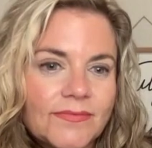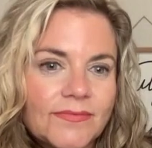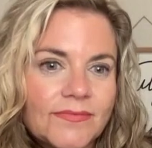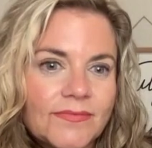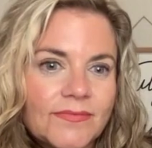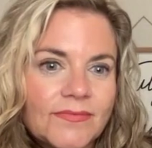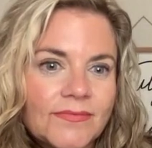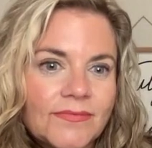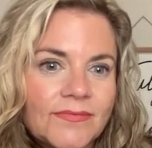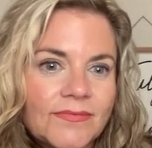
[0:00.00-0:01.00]

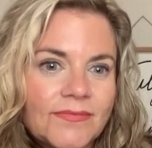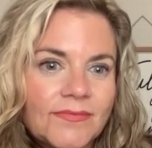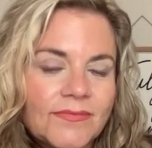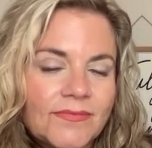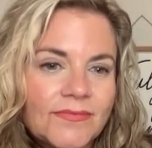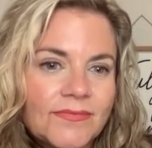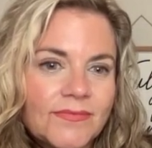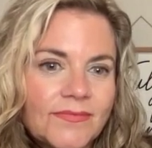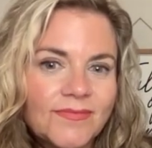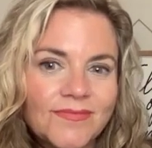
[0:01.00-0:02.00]

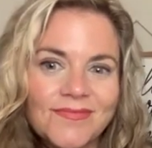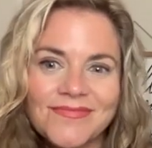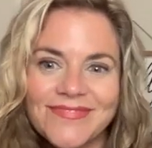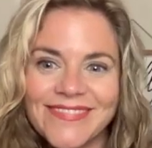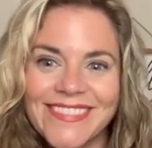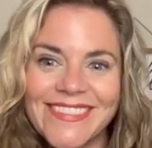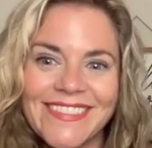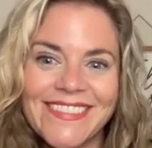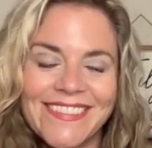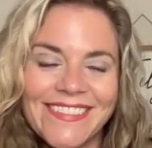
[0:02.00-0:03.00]

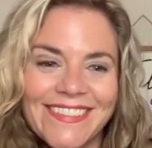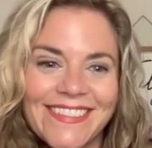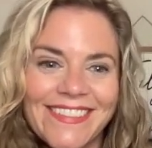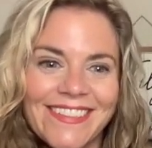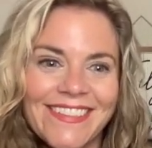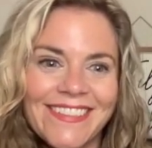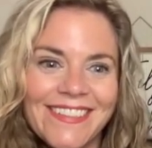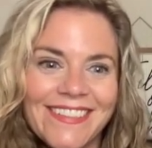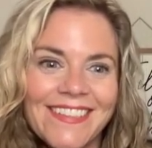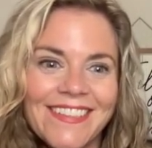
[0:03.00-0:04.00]

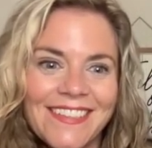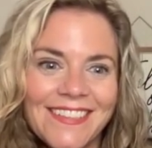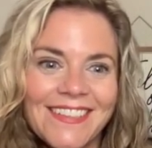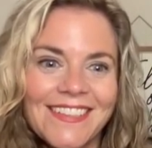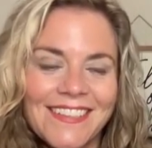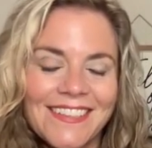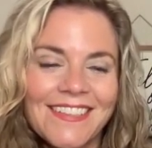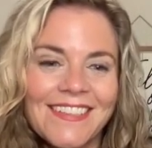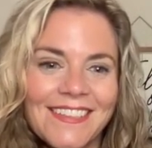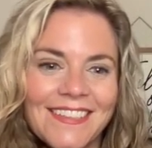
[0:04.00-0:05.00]

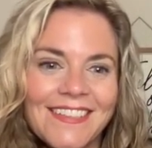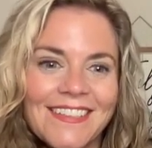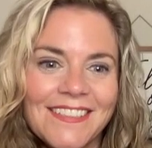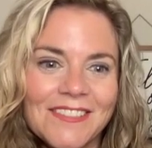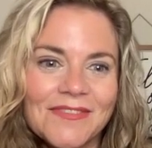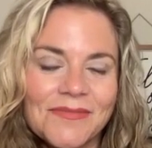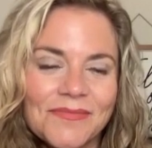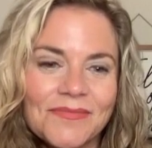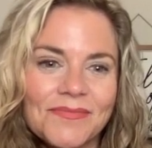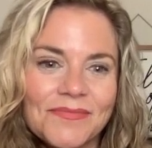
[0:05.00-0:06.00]

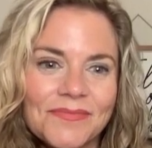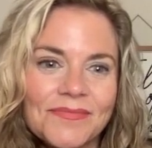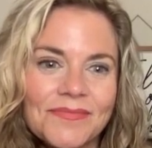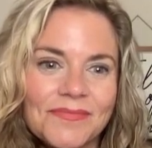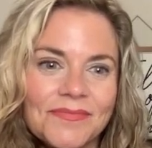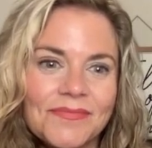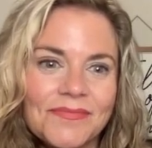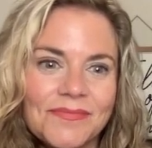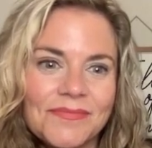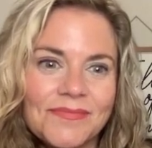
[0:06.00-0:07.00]

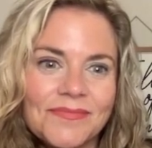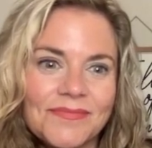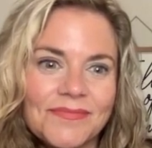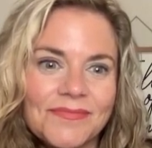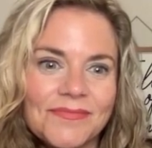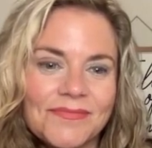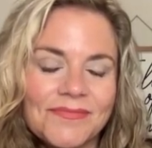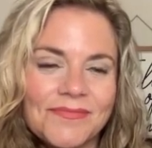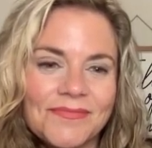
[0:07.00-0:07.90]
(silent)